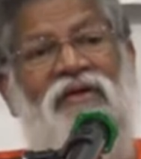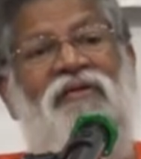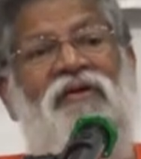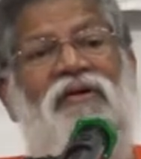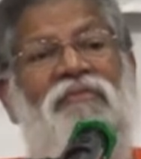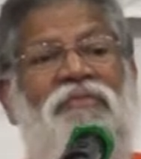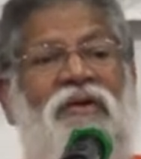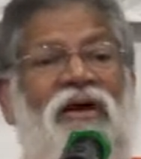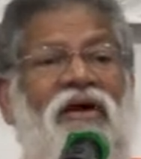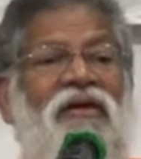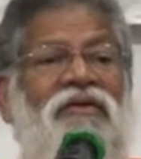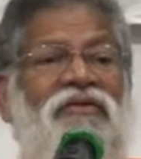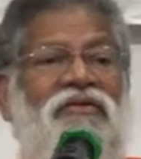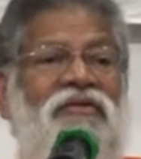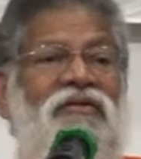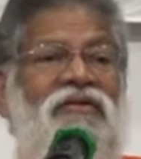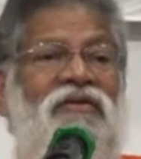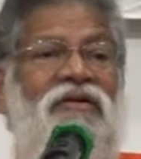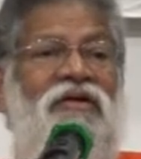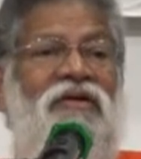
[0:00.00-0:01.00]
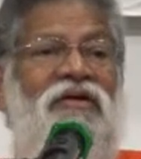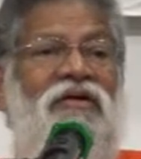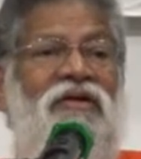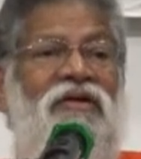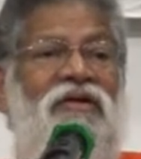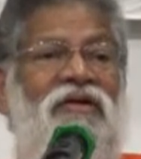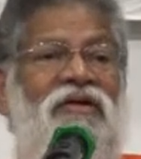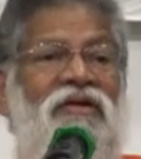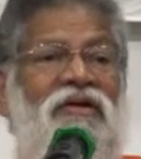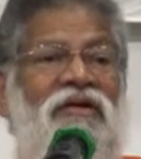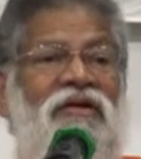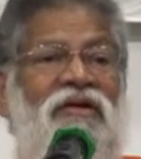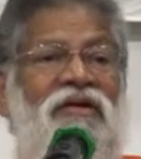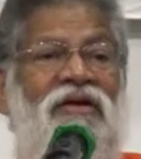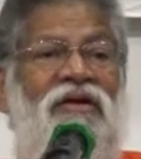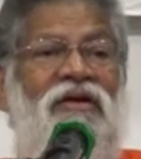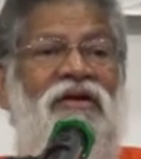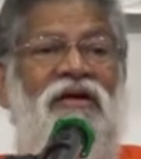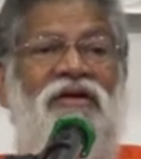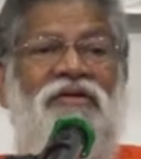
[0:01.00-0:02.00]
you apart,
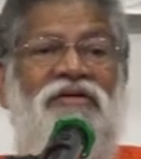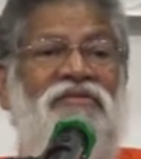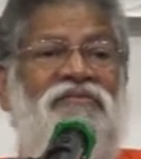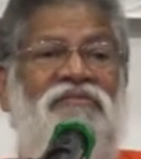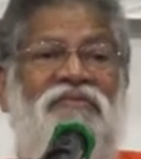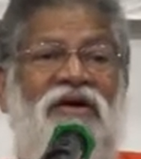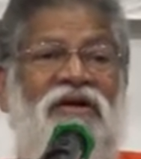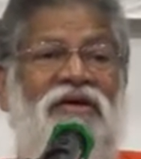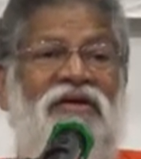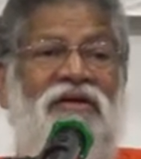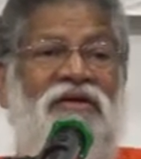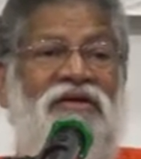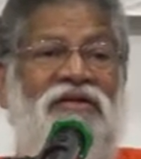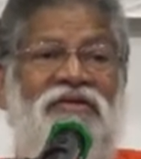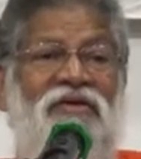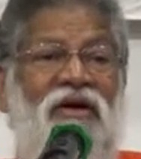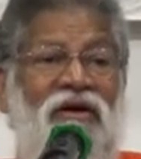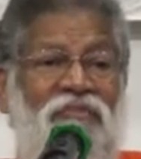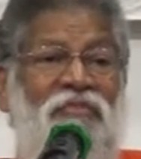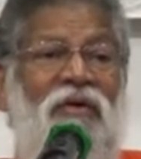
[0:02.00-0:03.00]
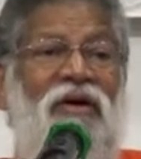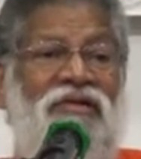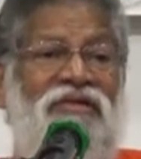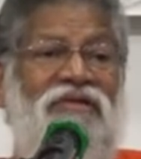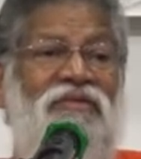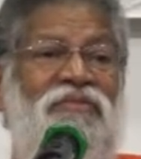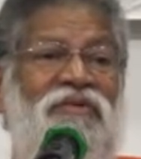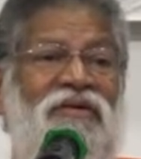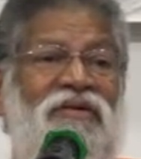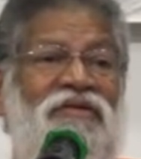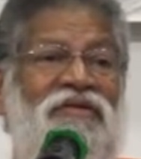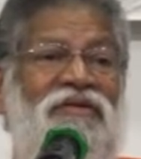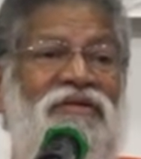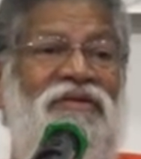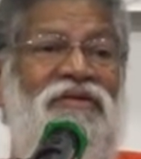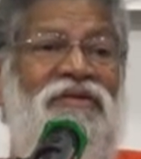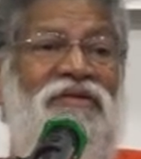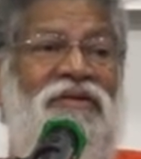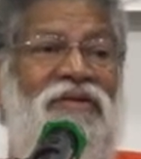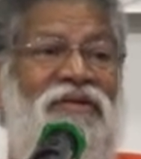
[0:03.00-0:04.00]
it is not possible
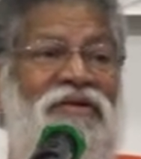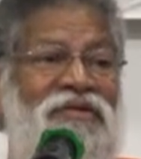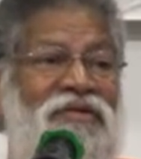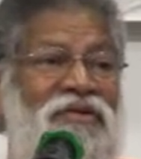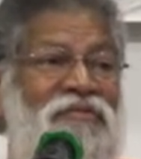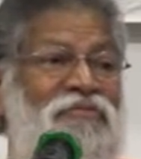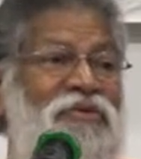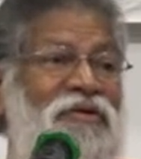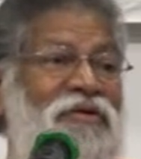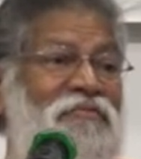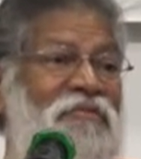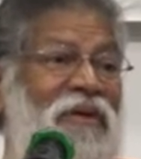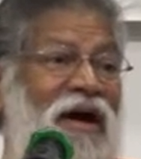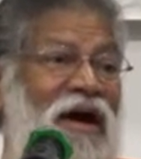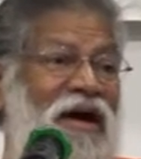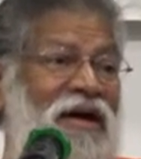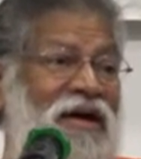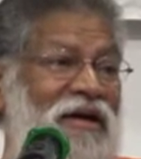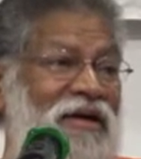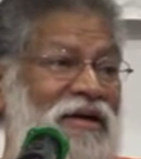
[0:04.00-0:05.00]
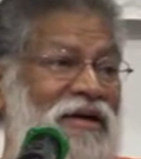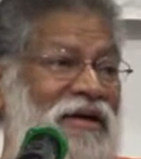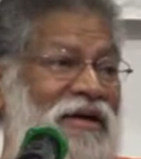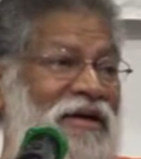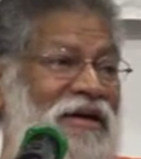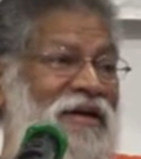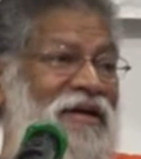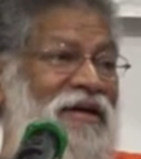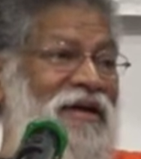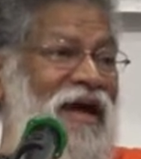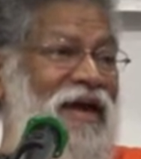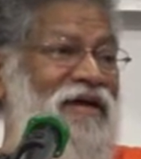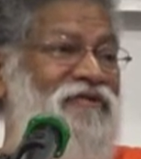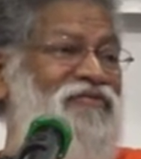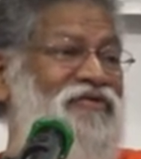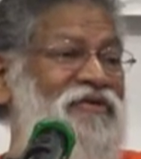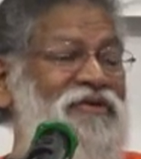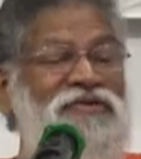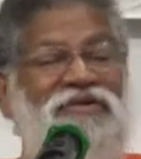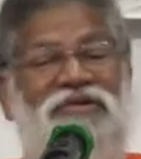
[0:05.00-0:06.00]
to put back
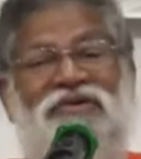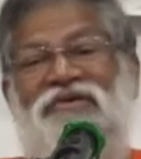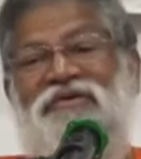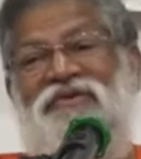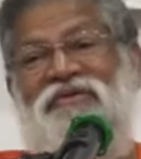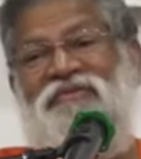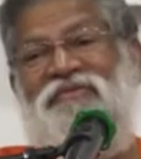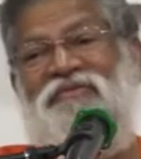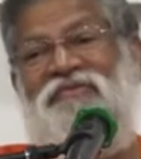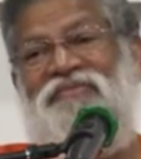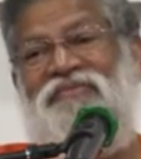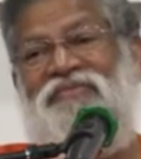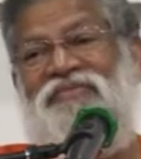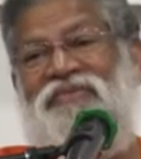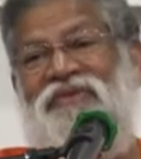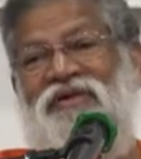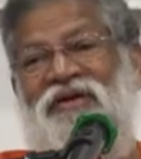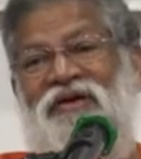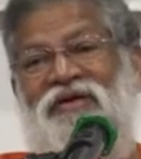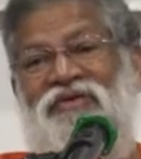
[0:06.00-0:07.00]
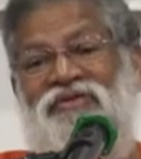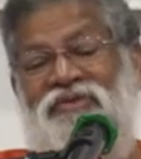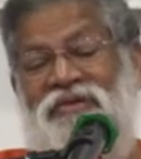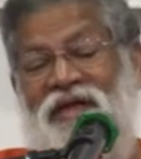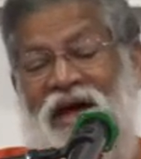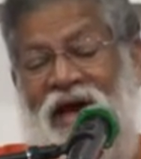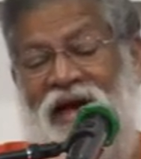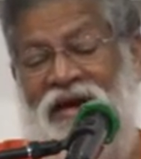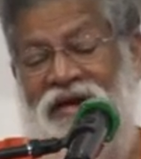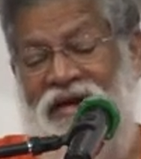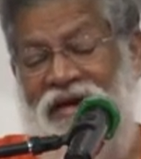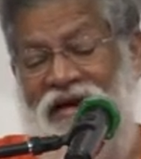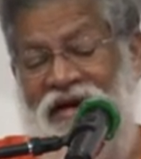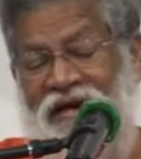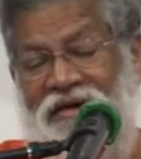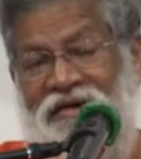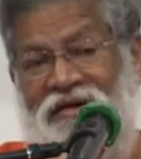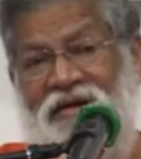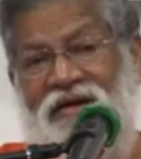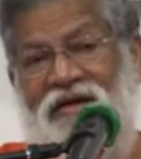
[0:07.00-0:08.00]
life into you. So the
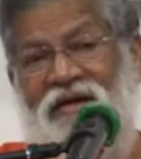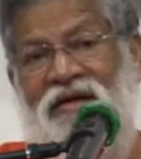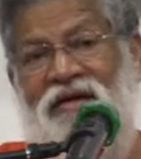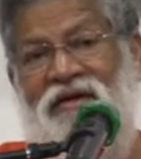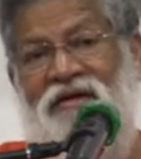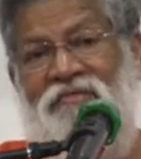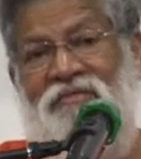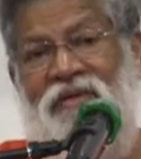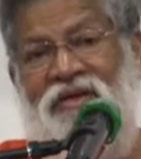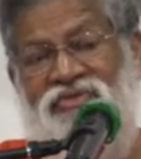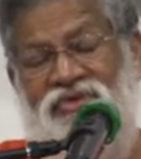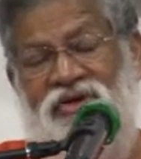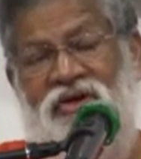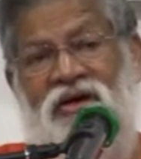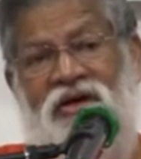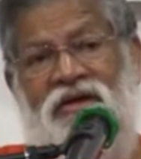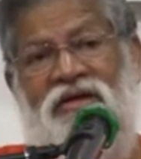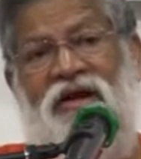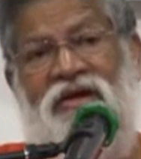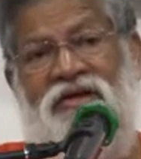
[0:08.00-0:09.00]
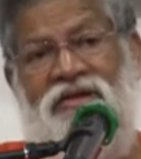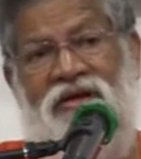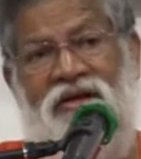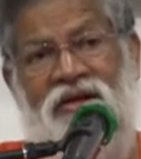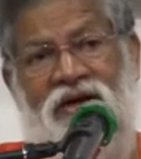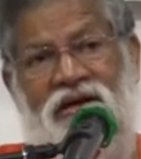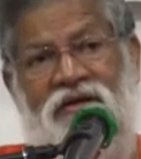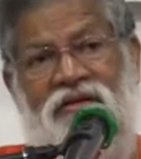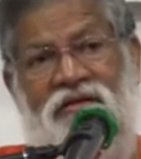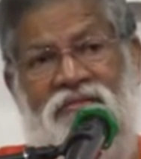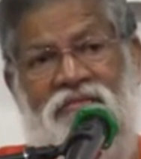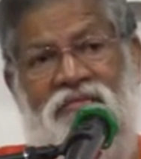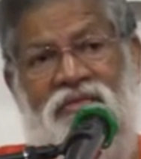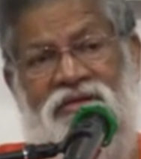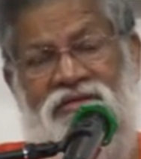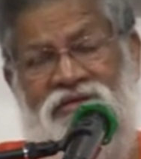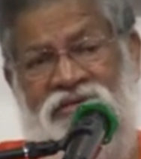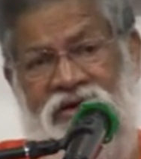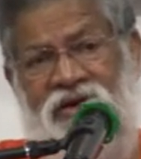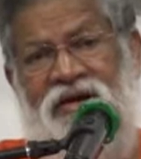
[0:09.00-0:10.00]
analytical method, that's the kind of
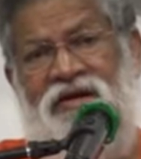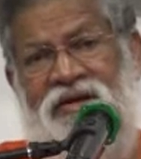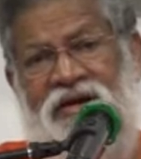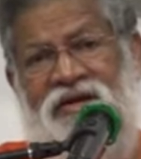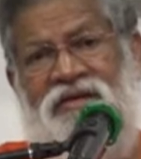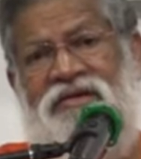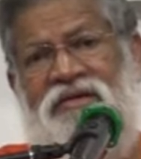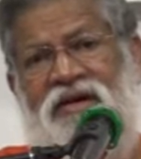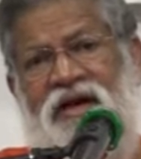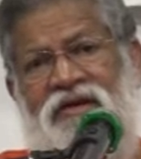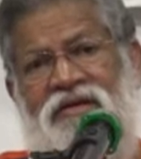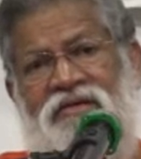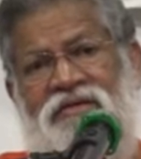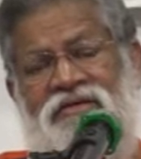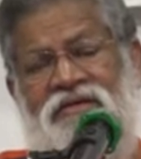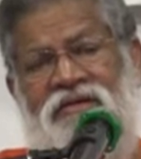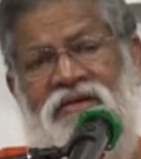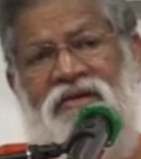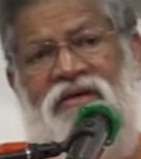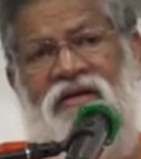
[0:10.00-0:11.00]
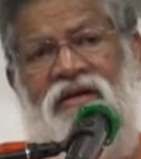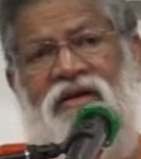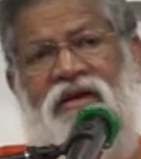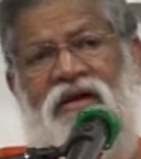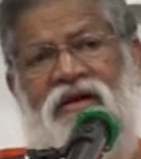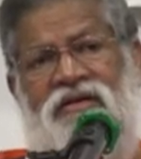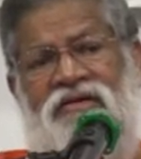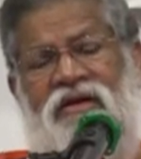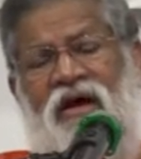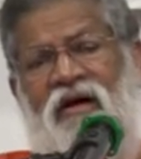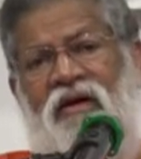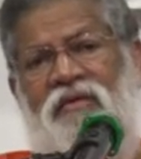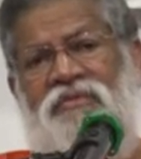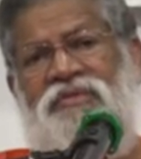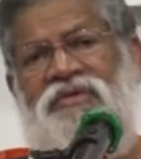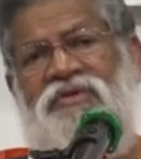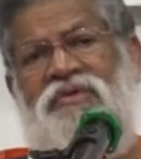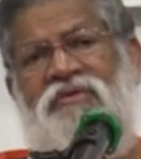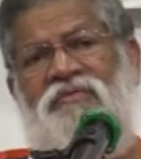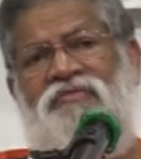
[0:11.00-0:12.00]
method that science adopts.